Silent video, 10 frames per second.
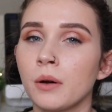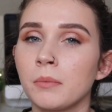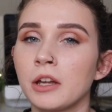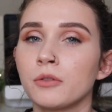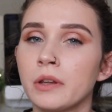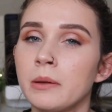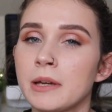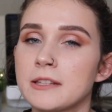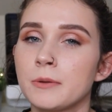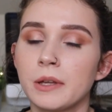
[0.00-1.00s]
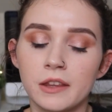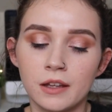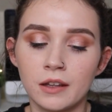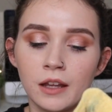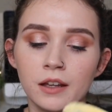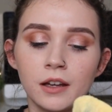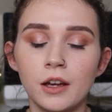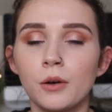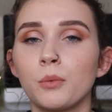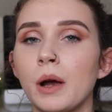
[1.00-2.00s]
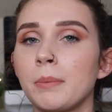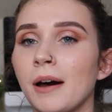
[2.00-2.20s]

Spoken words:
I'm like really messy with it and like wipe